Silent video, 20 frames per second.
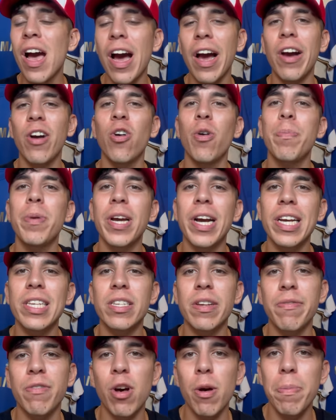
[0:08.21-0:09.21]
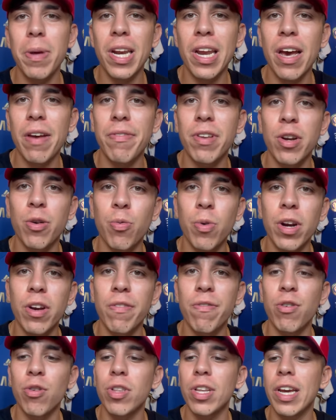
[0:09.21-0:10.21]
I hope you guys have all been having a
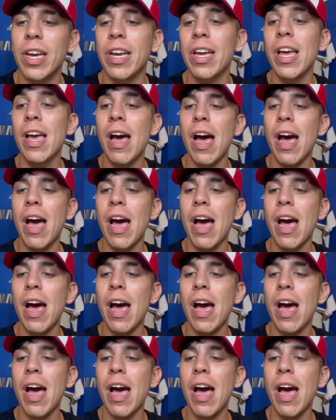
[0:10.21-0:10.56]
wonderful day.